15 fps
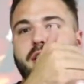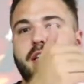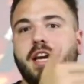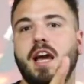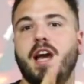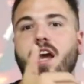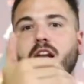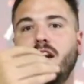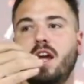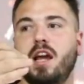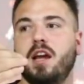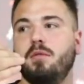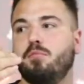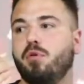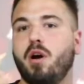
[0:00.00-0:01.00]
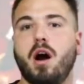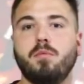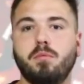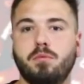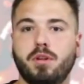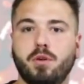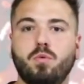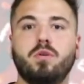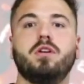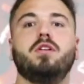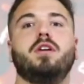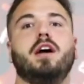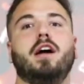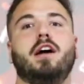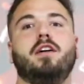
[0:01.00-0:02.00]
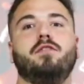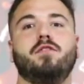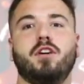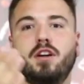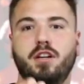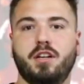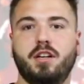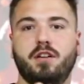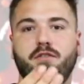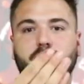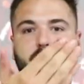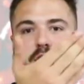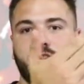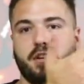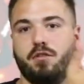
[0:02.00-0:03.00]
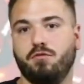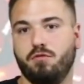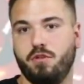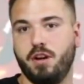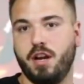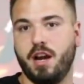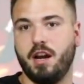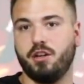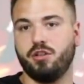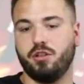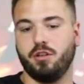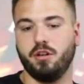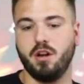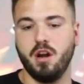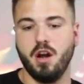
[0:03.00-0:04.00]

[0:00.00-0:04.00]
can and probably will have a different reaction.